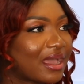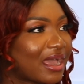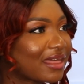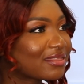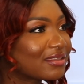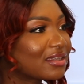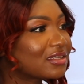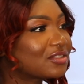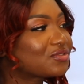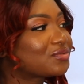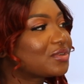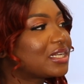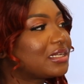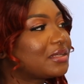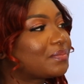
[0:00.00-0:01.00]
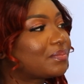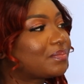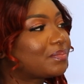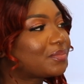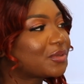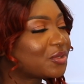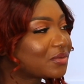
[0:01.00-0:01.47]
I think it's really
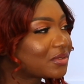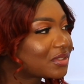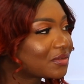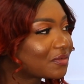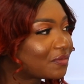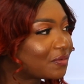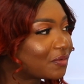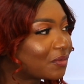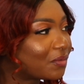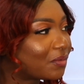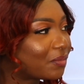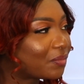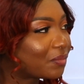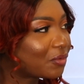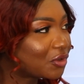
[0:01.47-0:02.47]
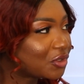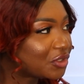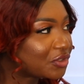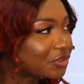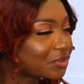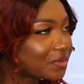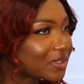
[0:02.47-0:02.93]
beautiful what
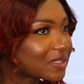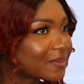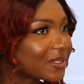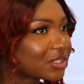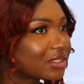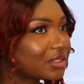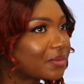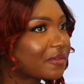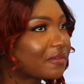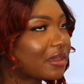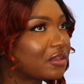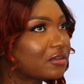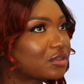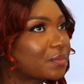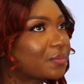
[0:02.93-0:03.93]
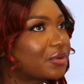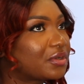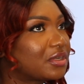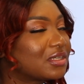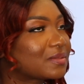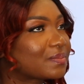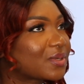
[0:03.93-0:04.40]
you do, especially with
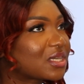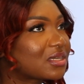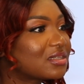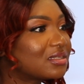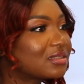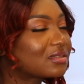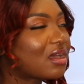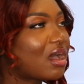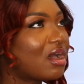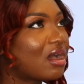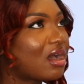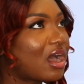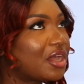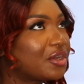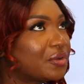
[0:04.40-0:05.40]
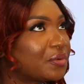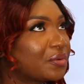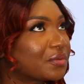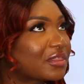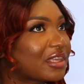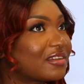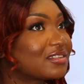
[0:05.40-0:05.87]
entrepreneurs, because I
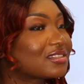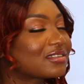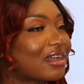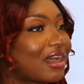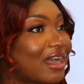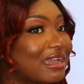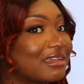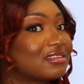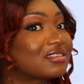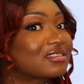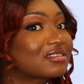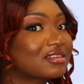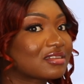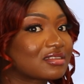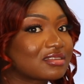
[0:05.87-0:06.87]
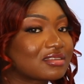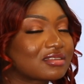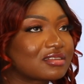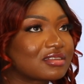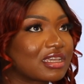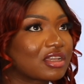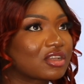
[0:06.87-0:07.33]
know there is a high
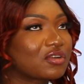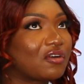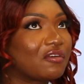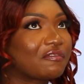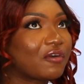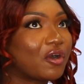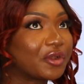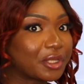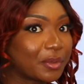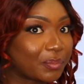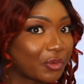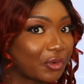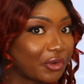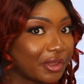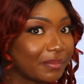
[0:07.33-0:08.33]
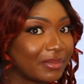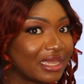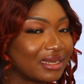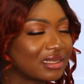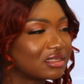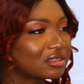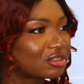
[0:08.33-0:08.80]
statistic of
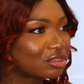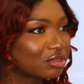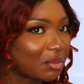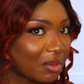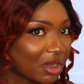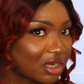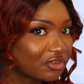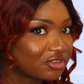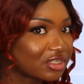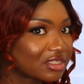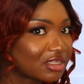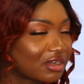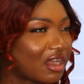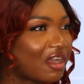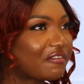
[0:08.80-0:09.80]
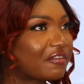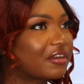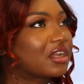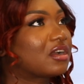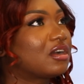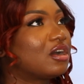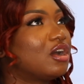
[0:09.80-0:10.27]
unemployment in some countries in
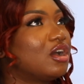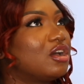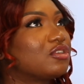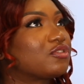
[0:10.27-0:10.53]
Africa.